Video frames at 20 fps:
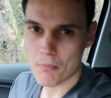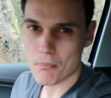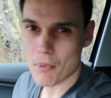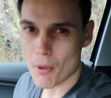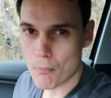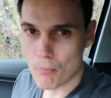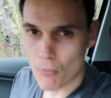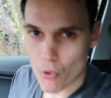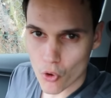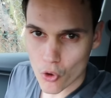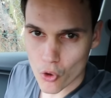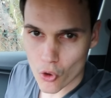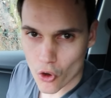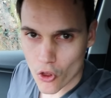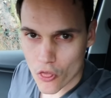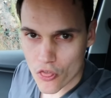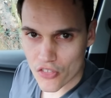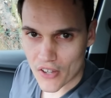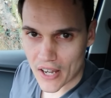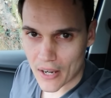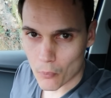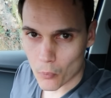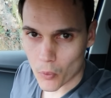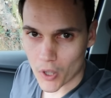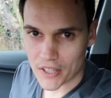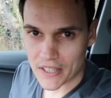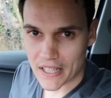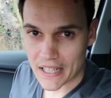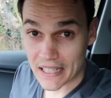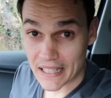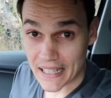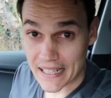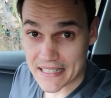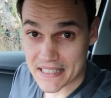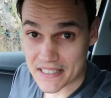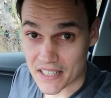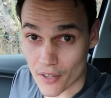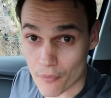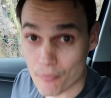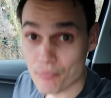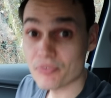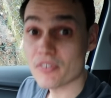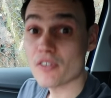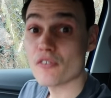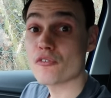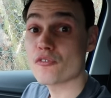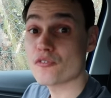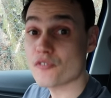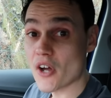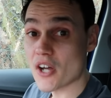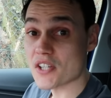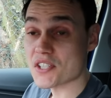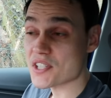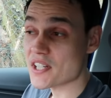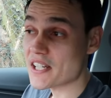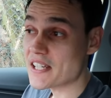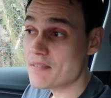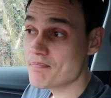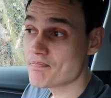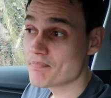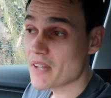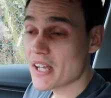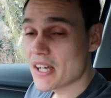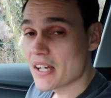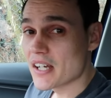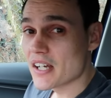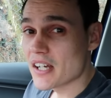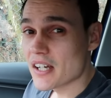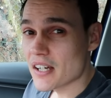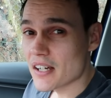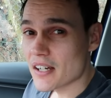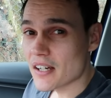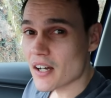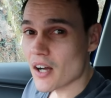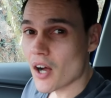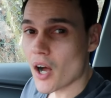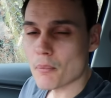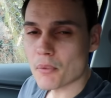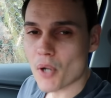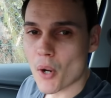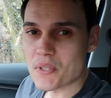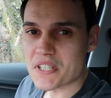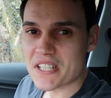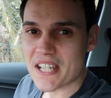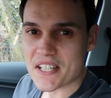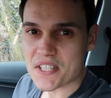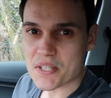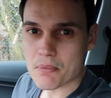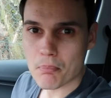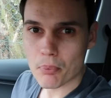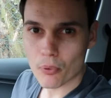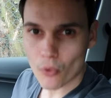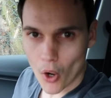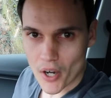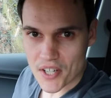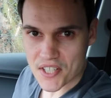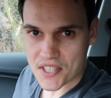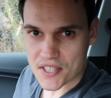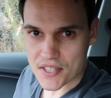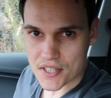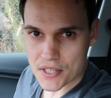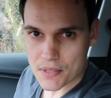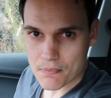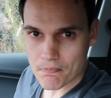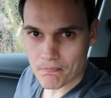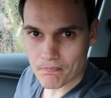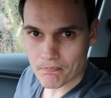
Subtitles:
But more on that one later. Firstly, I'm going to get some prices.